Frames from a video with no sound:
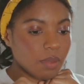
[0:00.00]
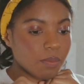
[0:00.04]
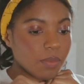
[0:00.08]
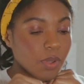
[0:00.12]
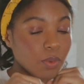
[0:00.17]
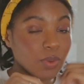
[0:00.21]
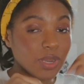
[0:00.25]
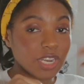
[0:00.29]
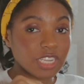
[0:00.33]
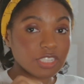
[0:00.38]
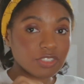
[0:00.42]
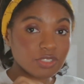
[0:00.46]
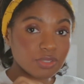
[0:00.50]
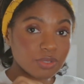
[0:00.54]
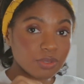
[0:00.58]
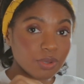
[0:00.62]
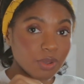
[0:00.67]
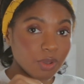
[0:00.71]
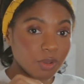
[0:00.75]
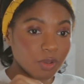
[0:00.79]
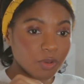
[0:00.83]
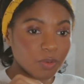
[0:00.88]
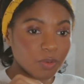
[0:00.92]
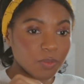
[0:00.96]
But what I do
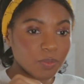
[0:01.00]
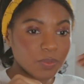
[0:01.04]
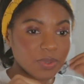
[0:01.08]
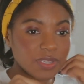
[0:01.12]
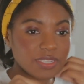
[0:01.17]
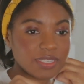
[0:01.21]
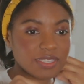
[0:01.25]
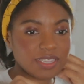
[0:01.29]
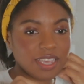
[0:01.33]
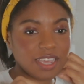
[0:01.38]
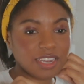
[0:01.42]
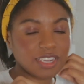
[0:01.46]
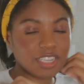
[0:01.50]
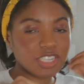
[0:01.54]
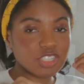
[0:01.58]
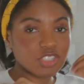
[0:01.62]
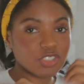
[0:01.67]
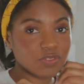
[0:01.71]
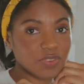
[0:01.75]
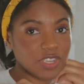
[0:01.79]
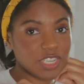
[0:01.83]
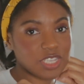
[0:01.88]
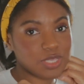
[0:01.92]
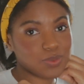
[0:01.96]
hope is that each
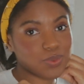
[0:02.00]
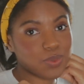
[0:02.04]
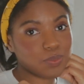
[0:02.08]
of us,